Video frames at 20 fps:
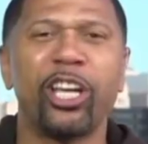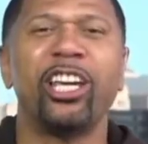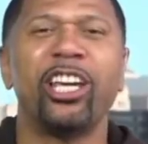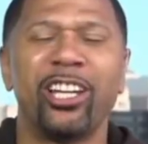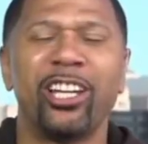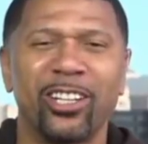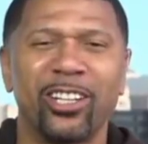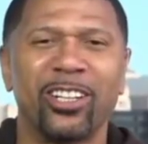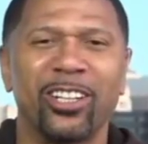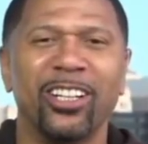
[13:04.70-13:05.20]

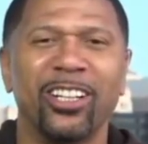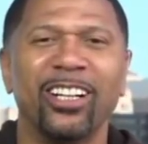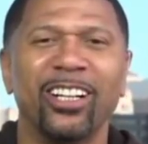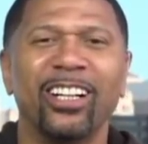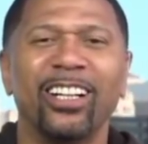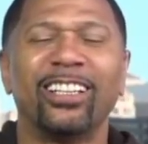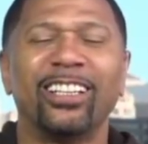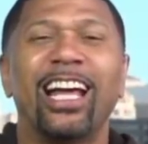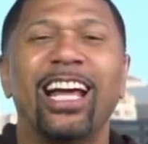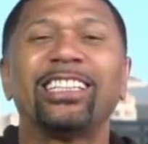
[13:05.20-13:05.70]
here.
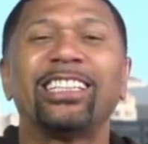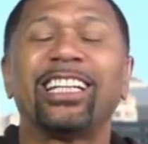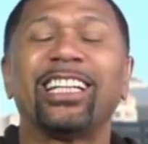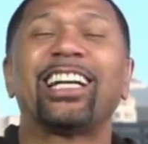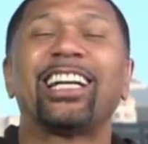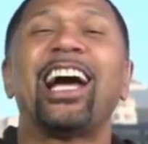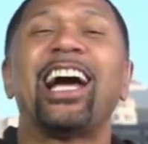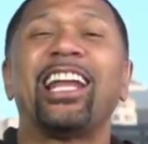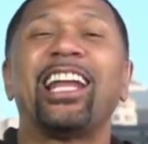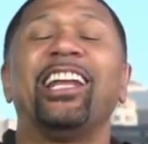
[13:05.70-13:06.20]
That's the
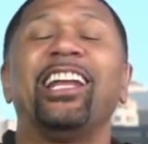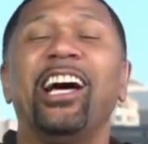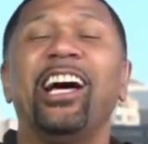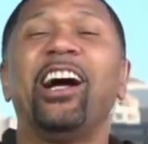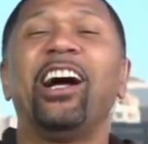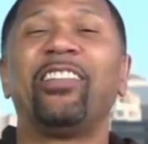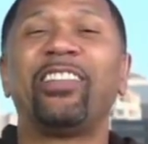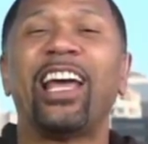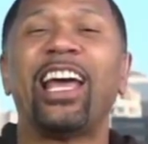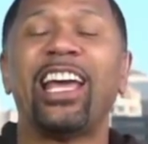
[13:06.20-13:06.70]
kind of
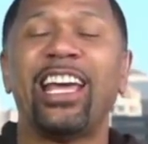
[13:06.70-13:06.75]
love that